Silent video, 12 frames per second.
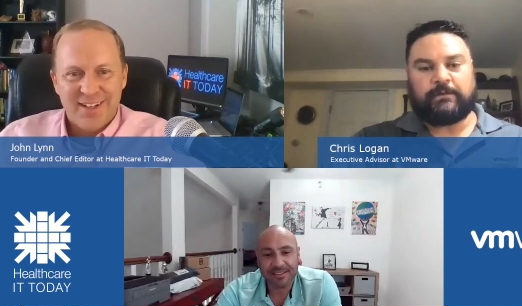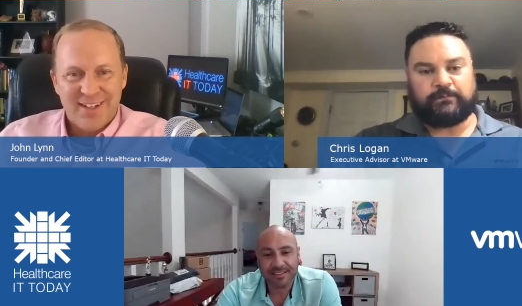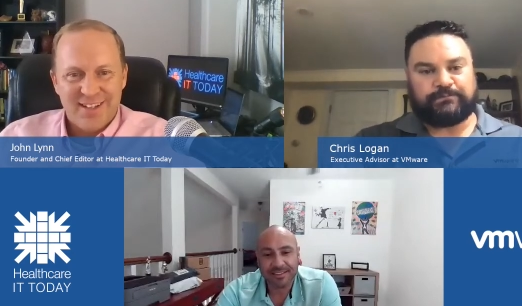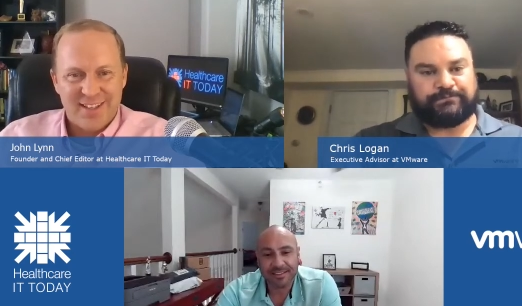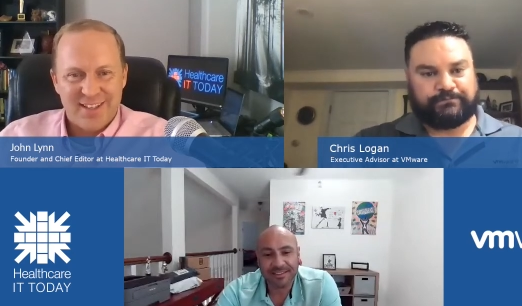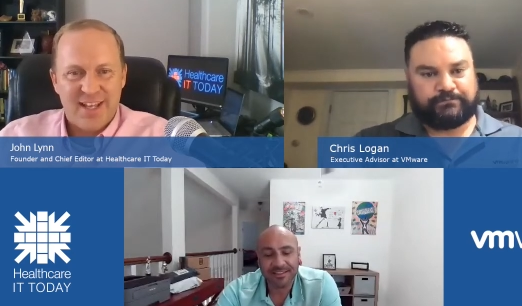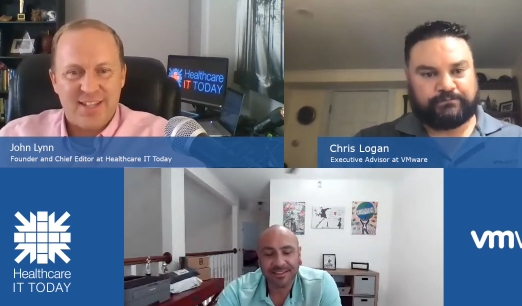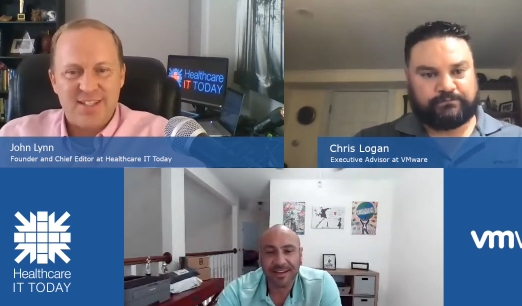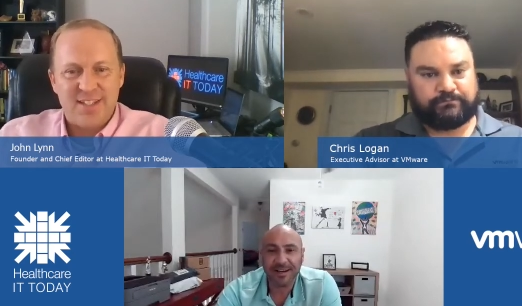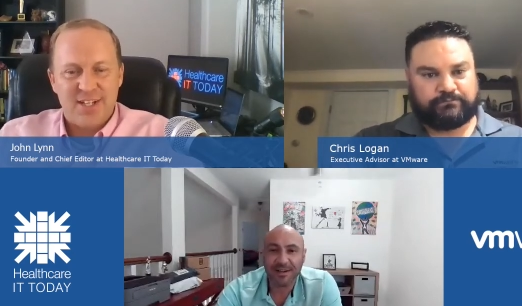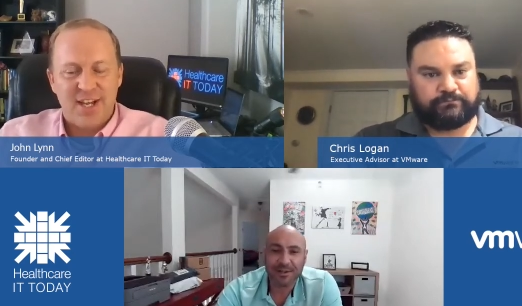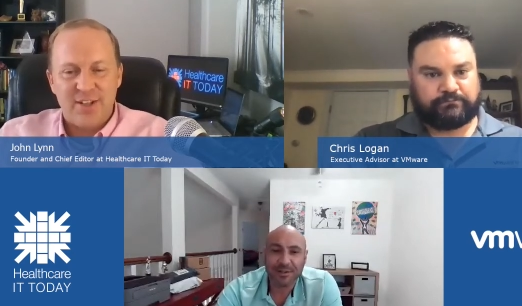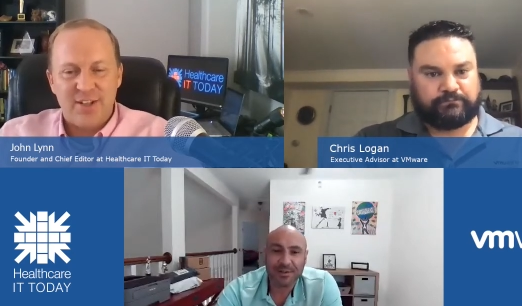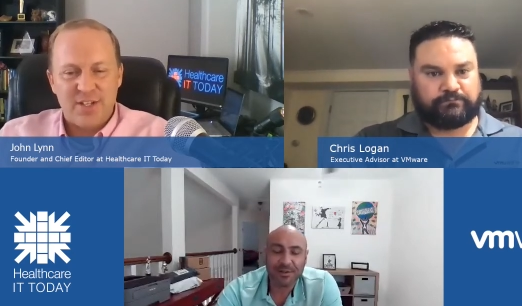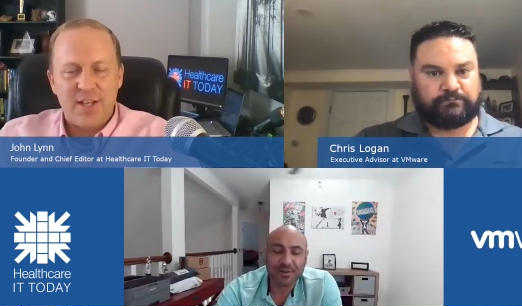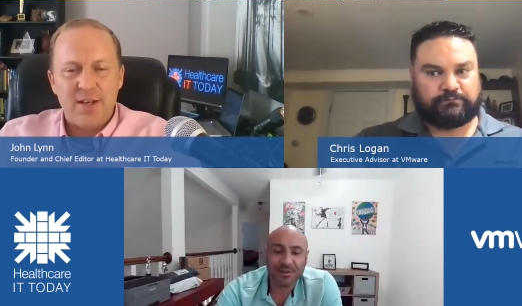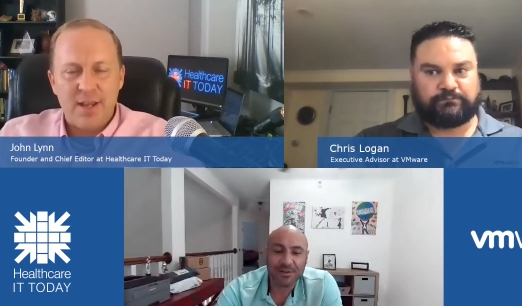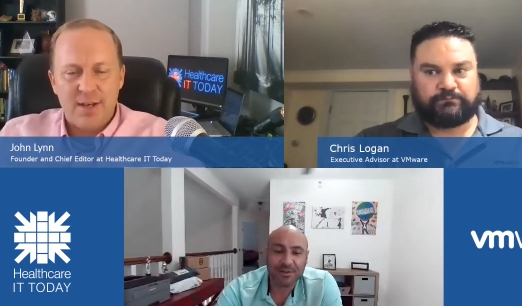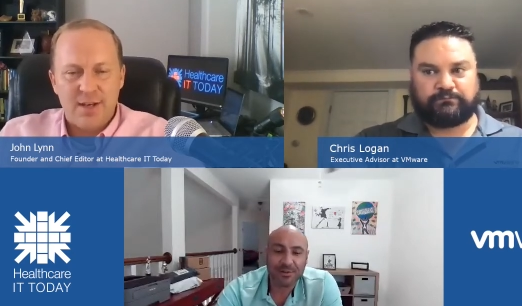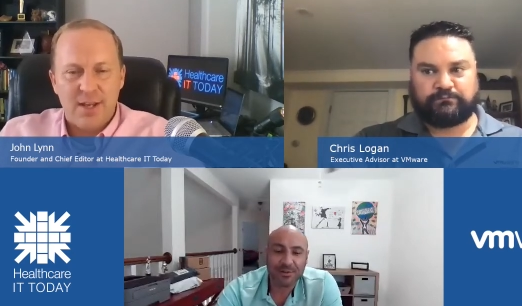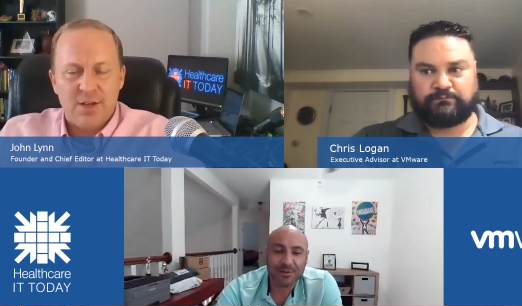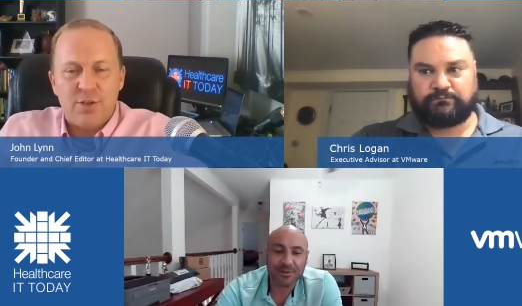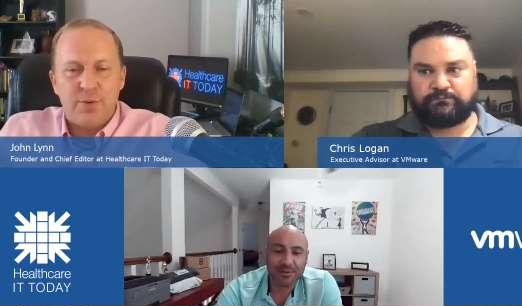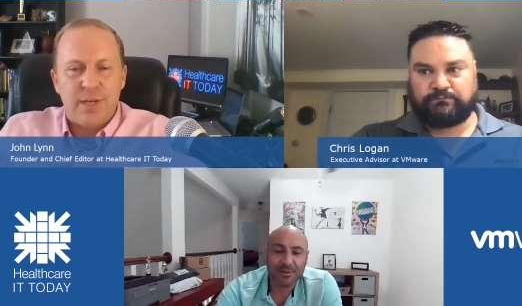Speaker 1: I think that's the challenge, and and
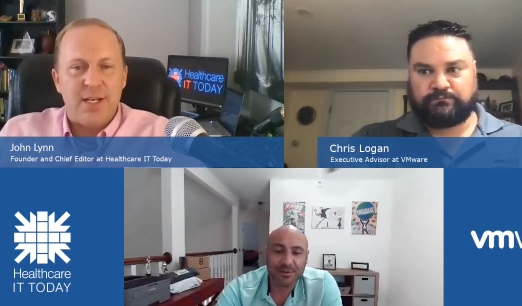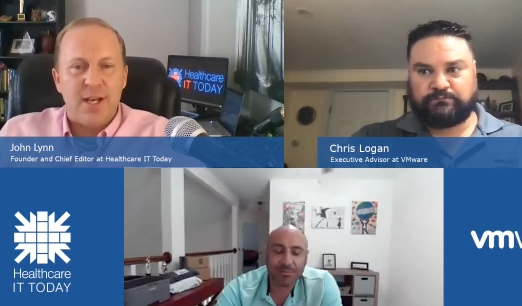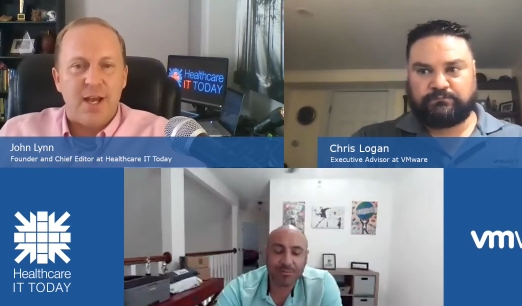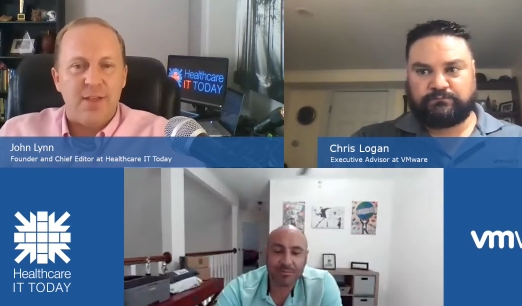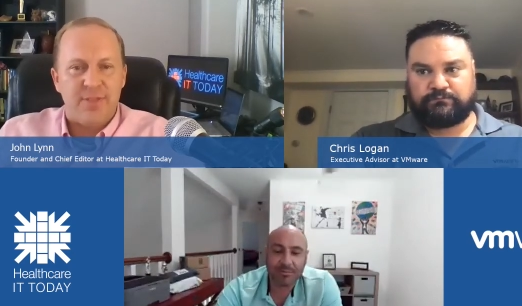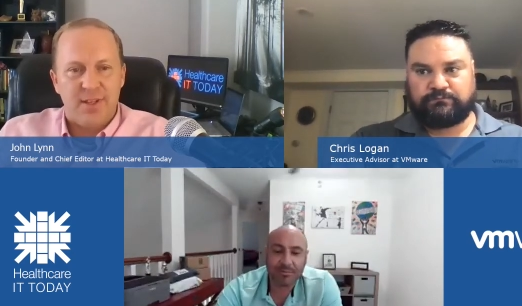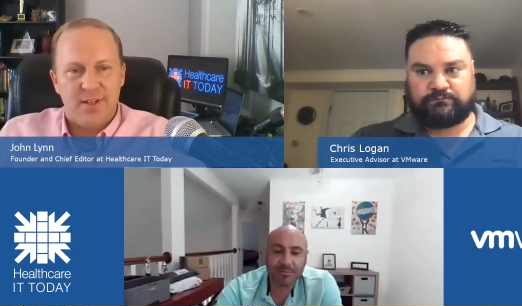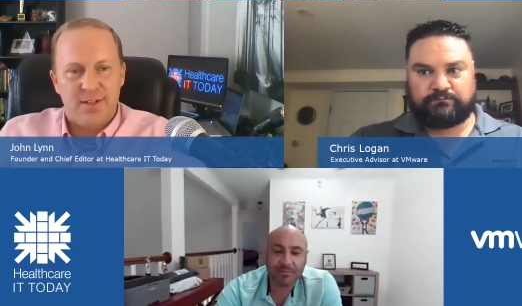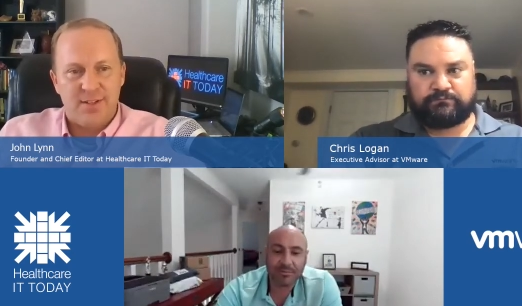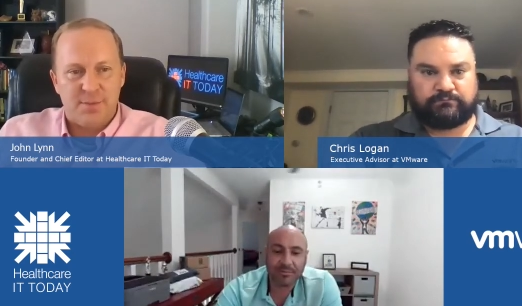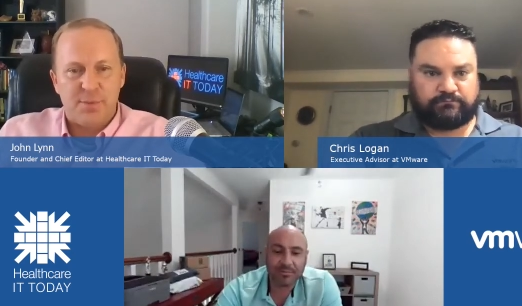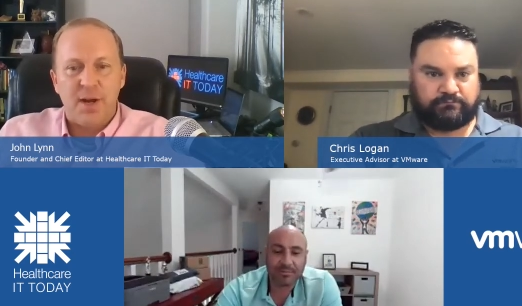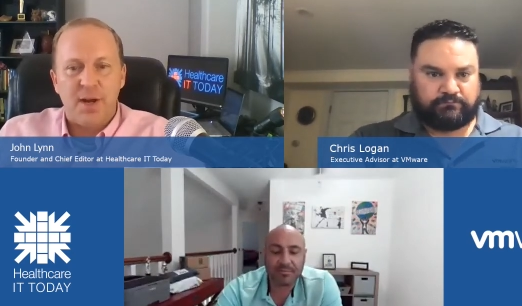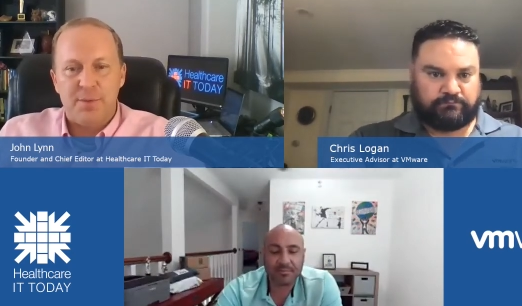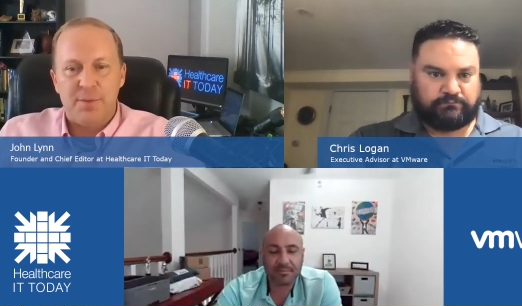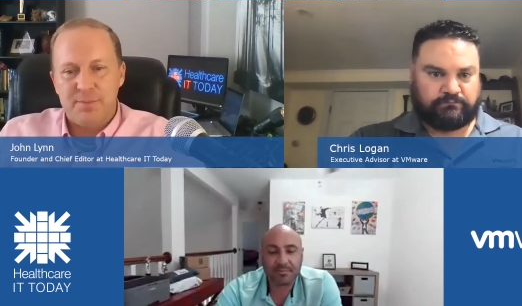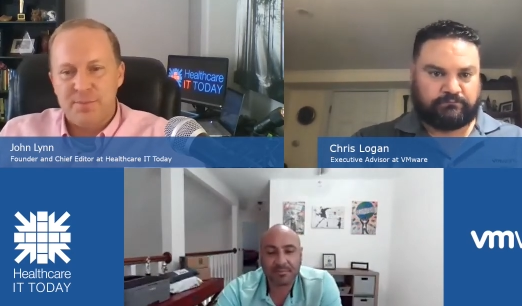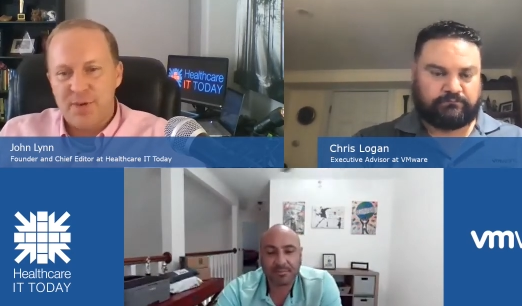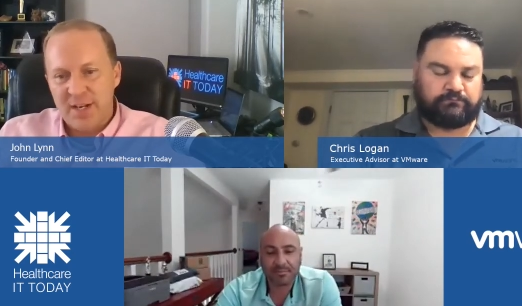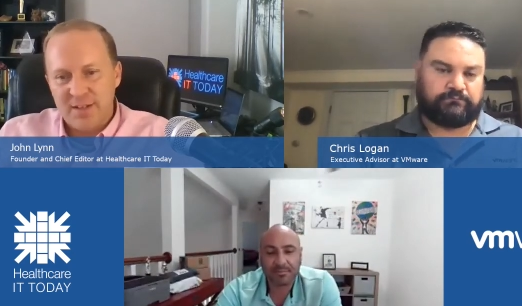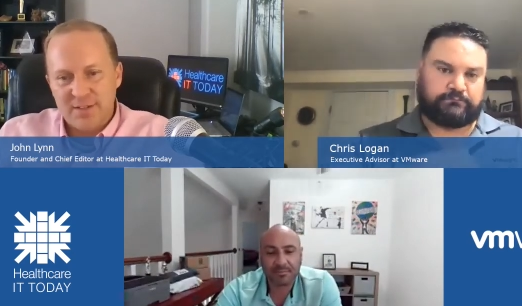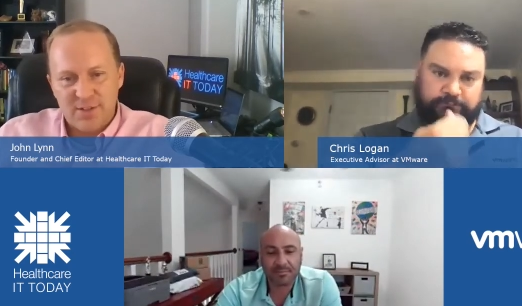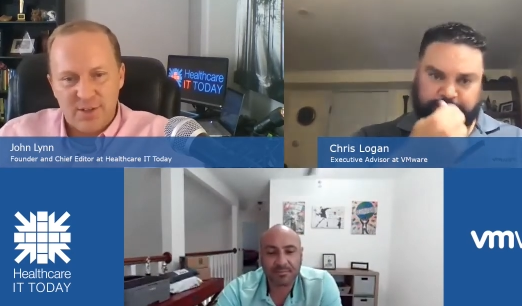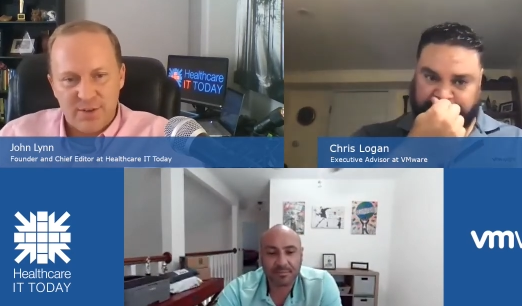and doing nothing is a problem, right?
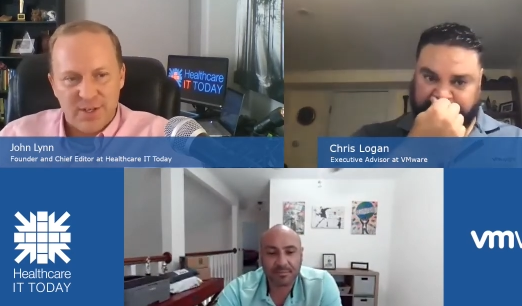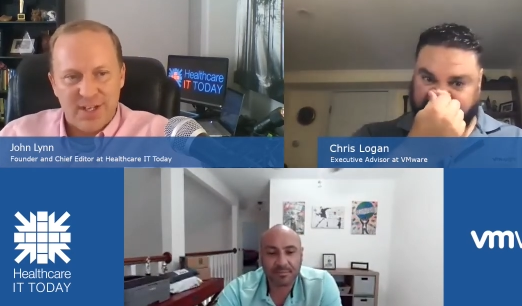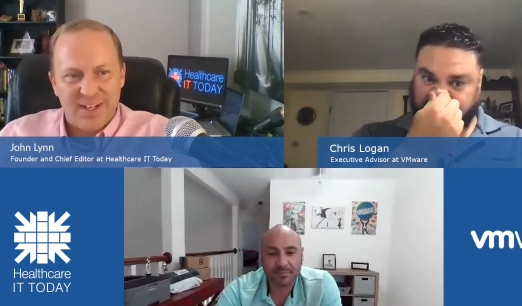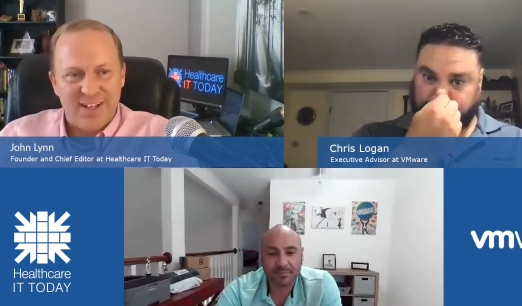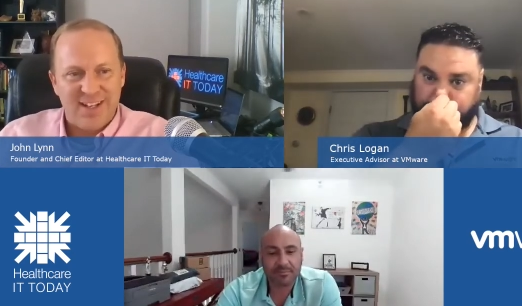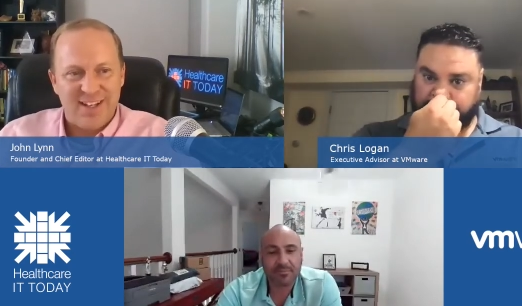So uh, uh